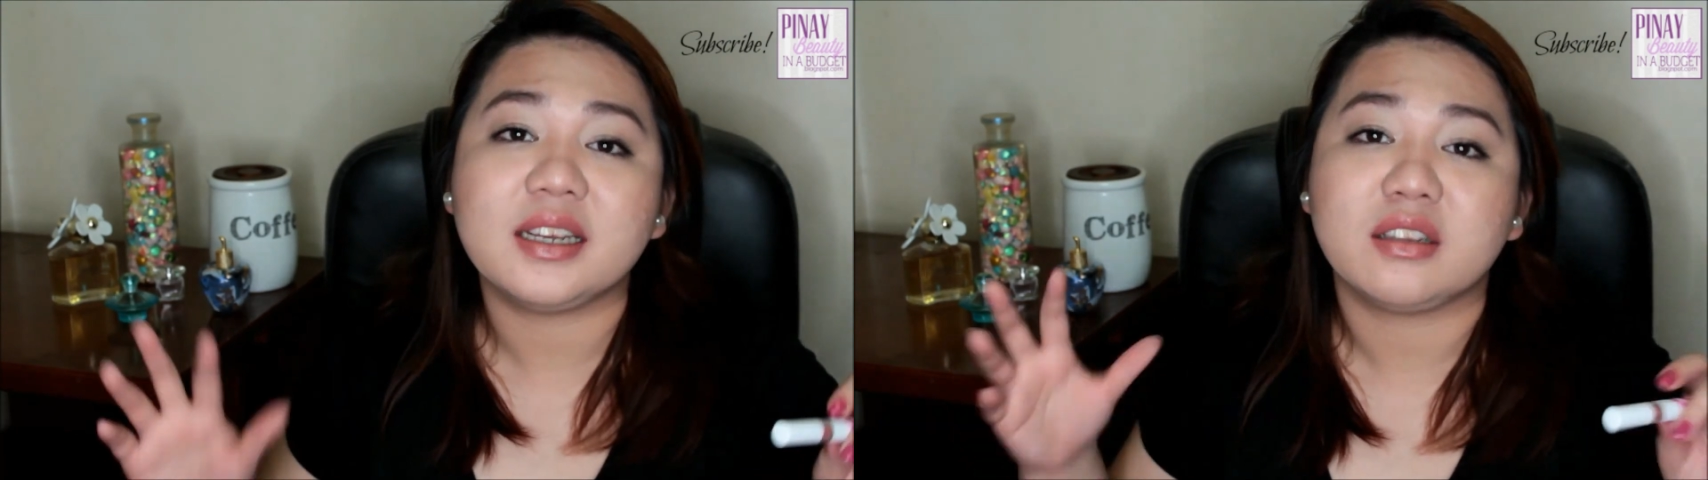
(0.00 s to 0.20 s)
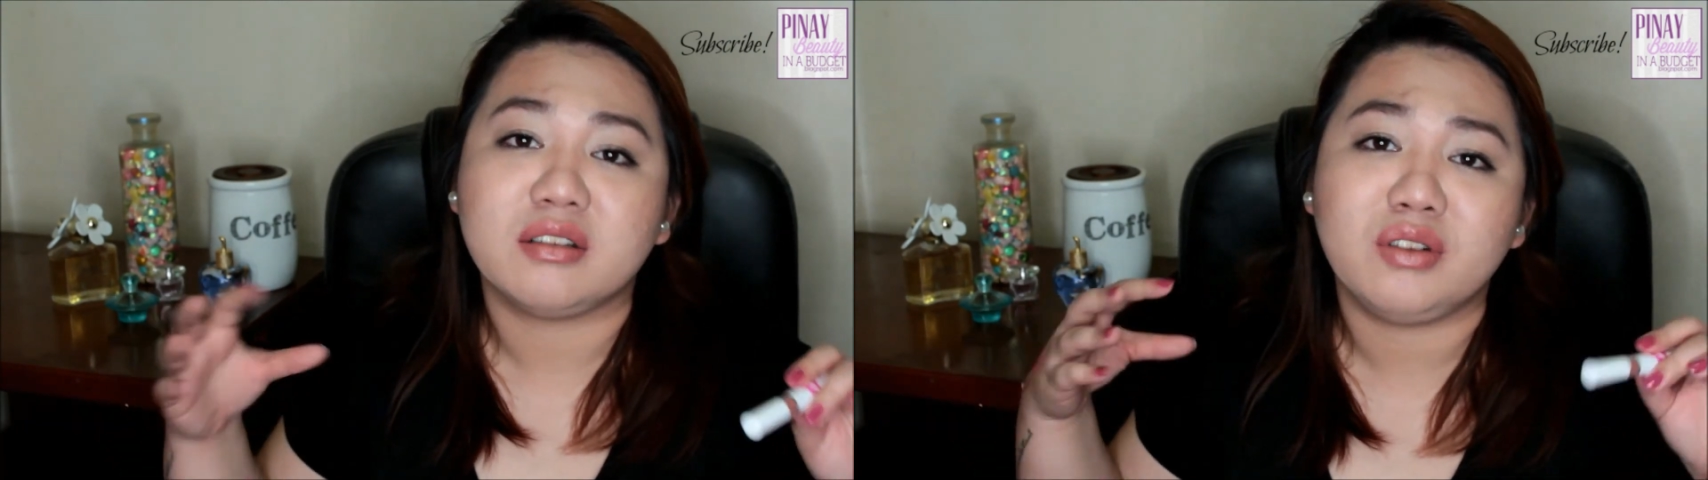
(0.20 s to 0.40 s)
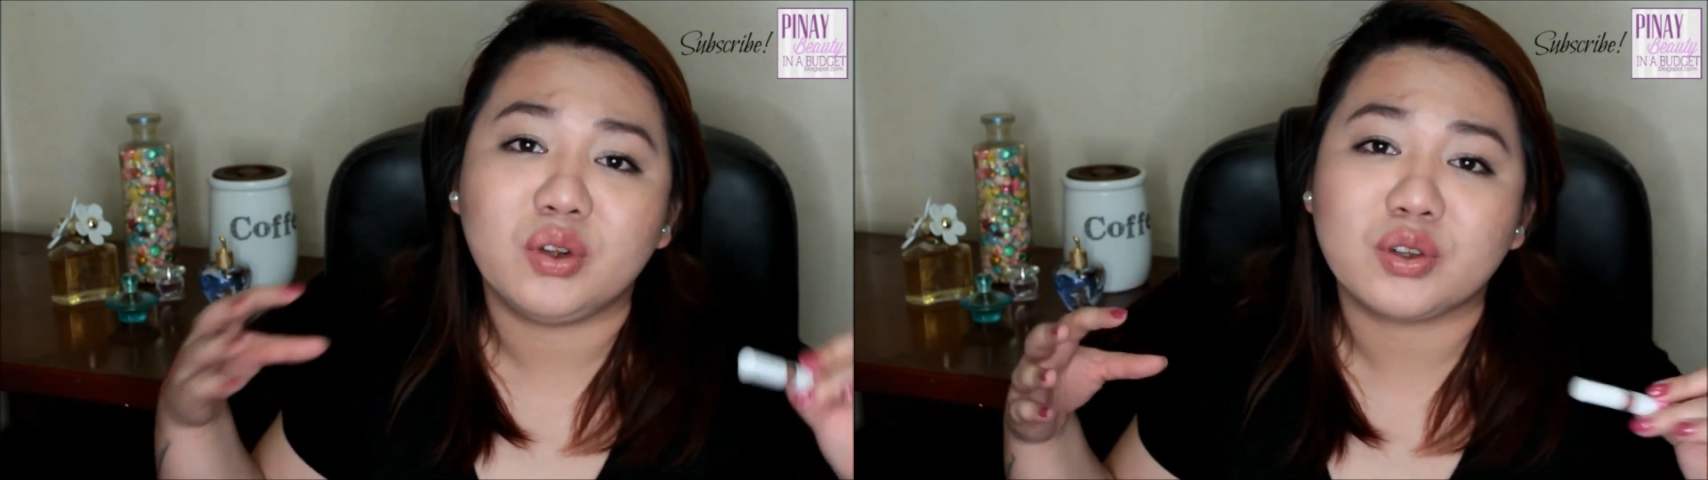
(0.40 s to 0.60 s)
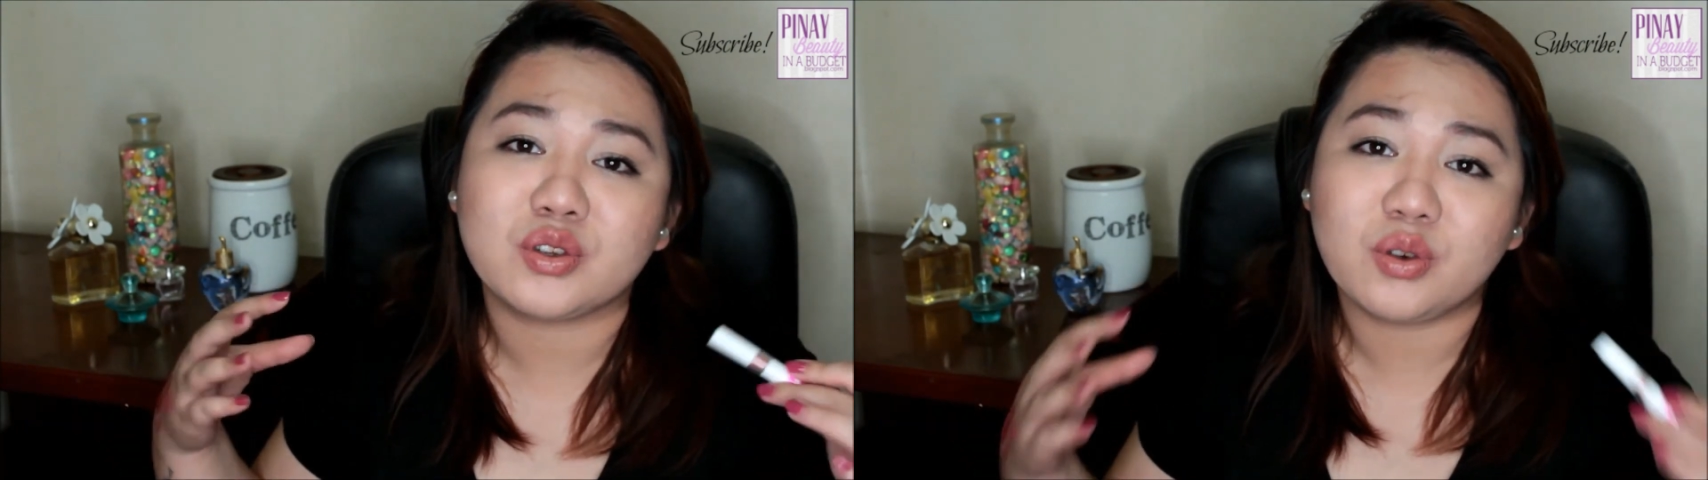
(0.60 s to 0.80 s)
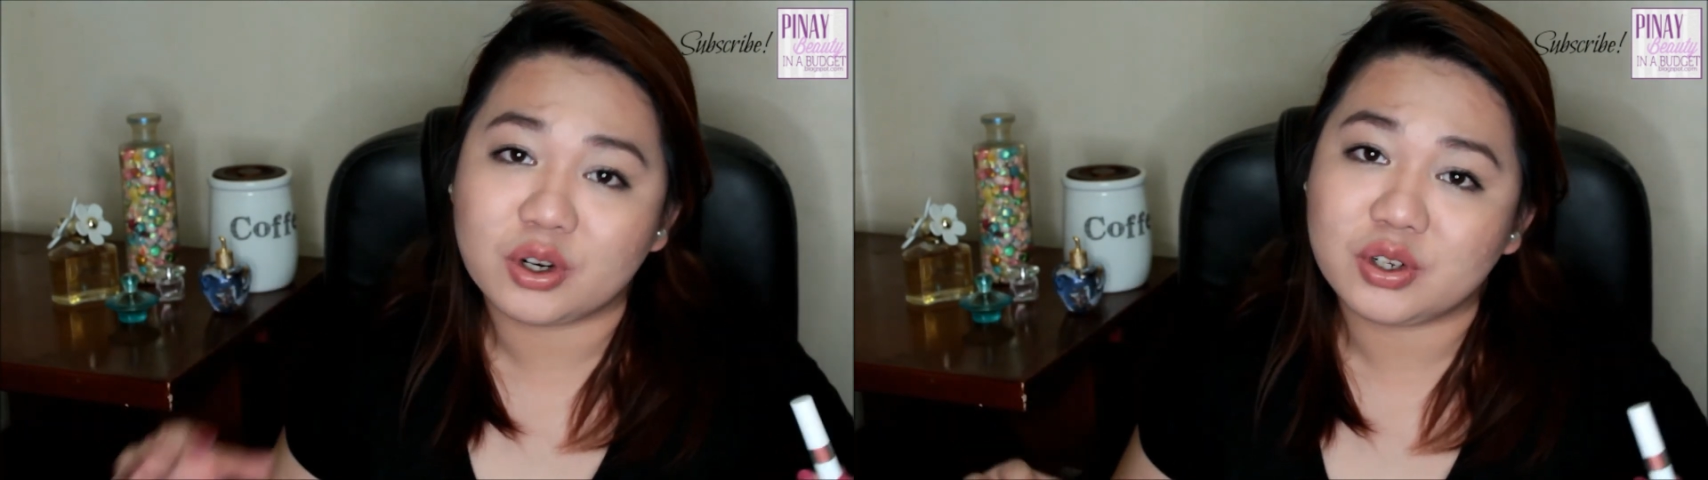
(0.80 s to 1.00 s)
It
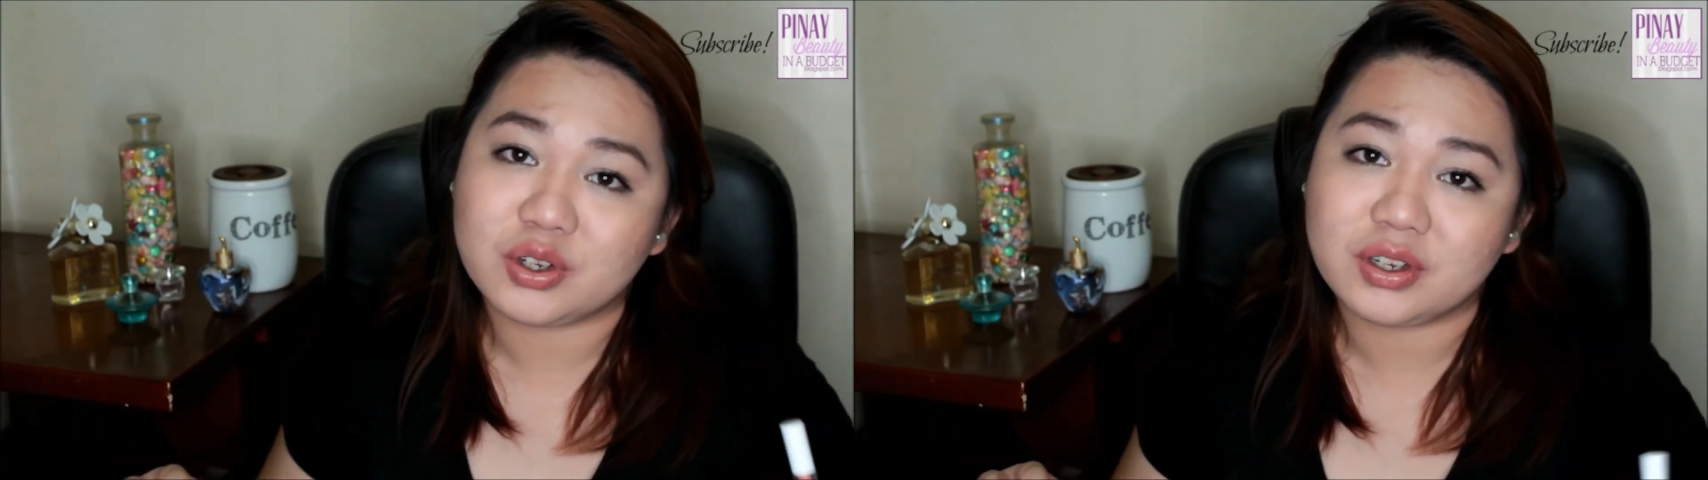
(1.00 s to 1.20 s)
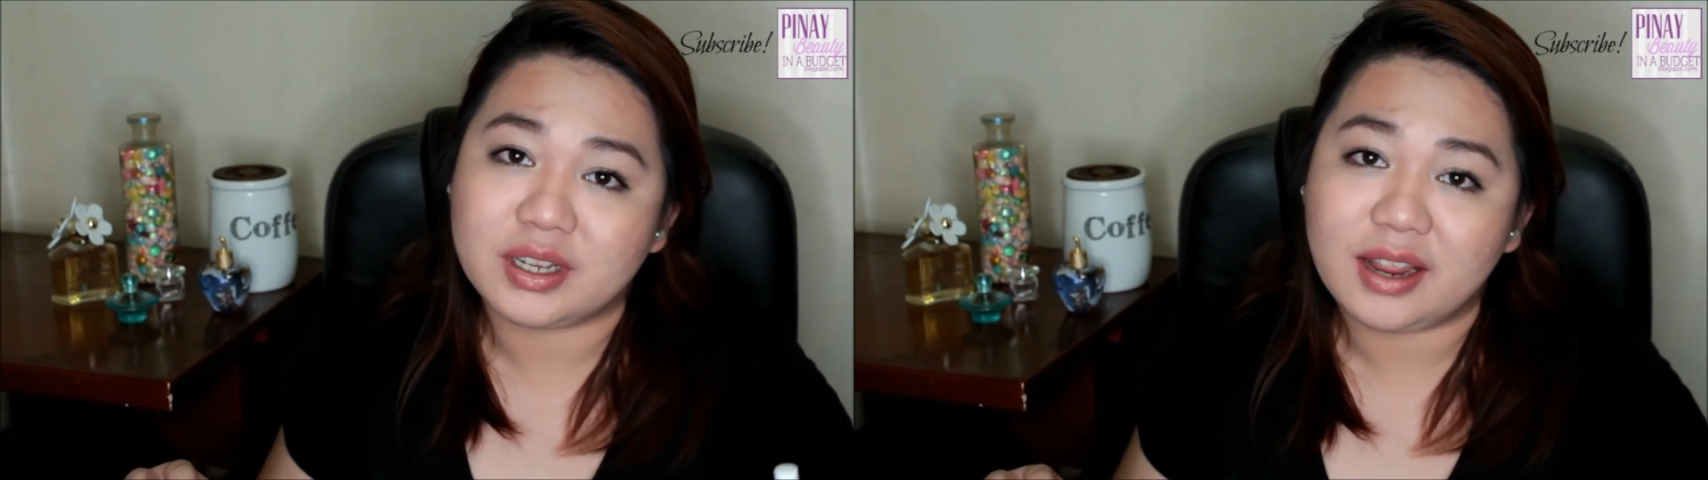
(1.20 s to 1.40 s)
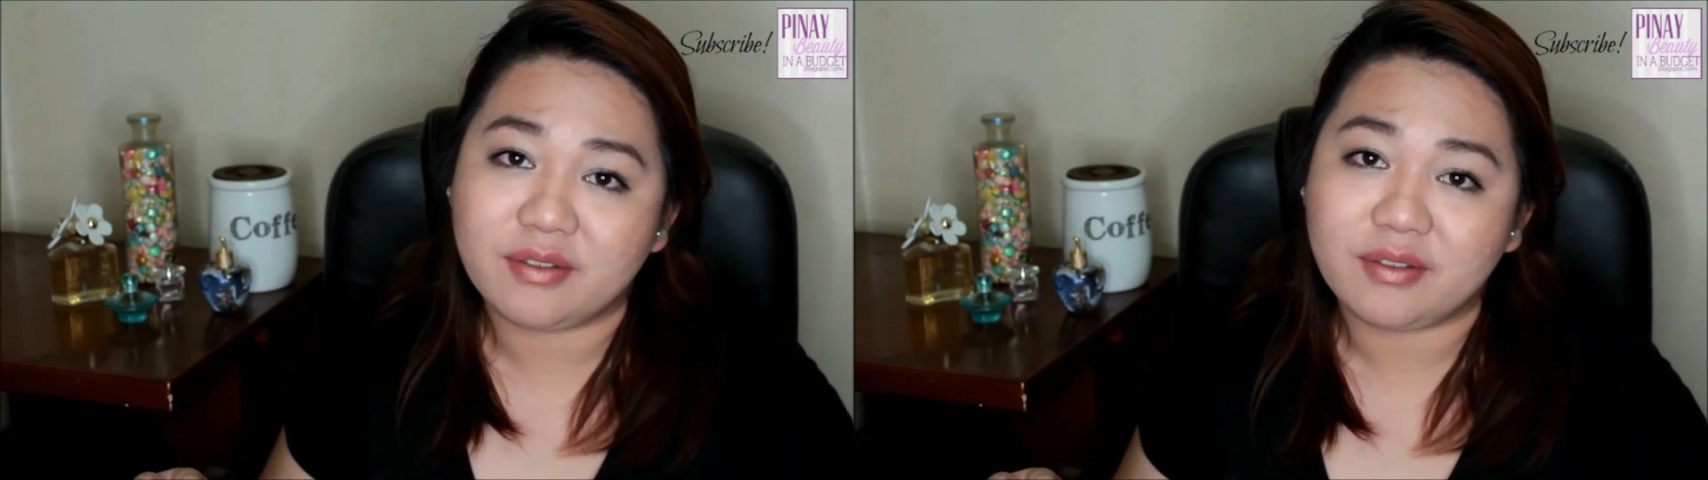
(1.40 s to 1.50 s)
looks gorgeous on